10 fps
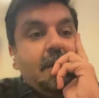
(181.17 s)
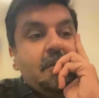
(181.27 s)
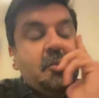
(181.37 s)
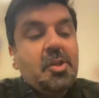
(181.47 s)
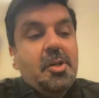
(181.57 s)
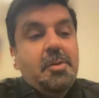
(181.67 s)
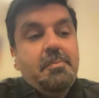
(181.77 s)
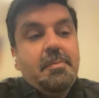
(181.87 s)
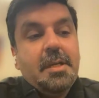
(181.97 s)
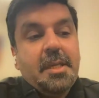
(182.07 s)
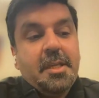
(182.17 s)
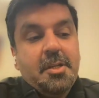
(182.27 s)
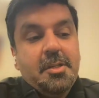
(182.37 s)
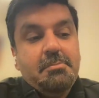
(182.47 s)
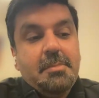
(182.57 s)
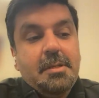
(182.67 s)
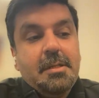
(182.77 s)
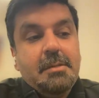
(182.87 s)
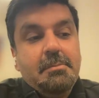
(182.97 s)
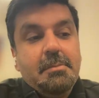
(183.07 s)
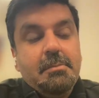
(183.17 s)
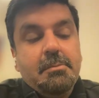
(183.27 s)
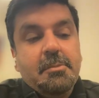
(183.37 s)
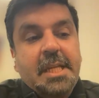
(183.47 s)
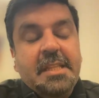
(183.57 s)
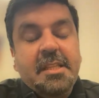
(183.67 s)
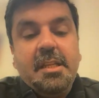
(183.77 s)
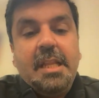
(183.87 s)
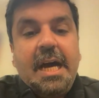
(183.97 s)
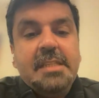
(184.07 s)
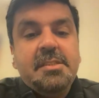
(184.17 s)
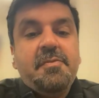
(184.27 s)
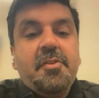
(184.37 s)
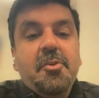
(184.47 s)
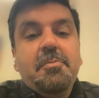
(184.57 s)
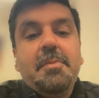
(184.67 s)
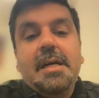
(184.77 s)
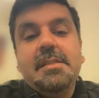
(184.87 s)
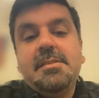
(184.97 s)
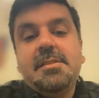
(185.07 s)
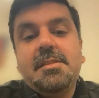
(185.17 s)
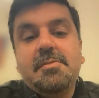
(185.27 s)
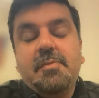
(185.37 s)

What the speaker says: So, in the last few months,